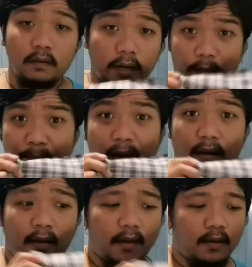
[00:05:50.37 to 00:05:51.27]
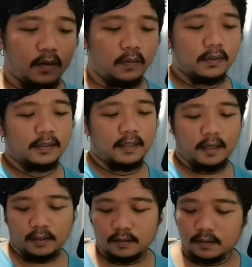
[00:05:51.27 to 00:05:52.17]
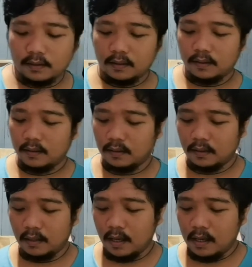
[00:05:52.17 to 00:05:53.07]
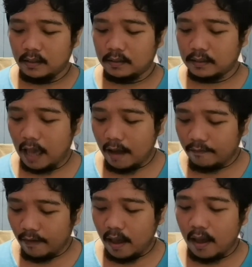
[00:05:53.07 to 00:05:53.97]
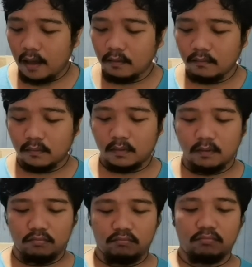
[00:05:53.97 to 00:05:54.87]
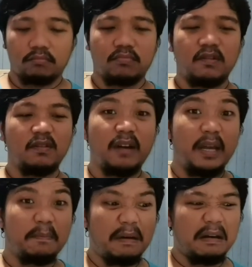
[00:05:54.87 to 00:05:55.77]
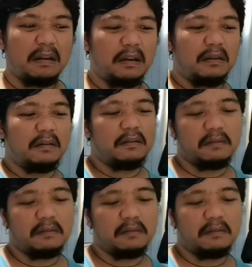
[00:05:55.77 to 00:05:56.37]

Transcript: Gray pa rin. Sixth. Seventh. Gray pa rin.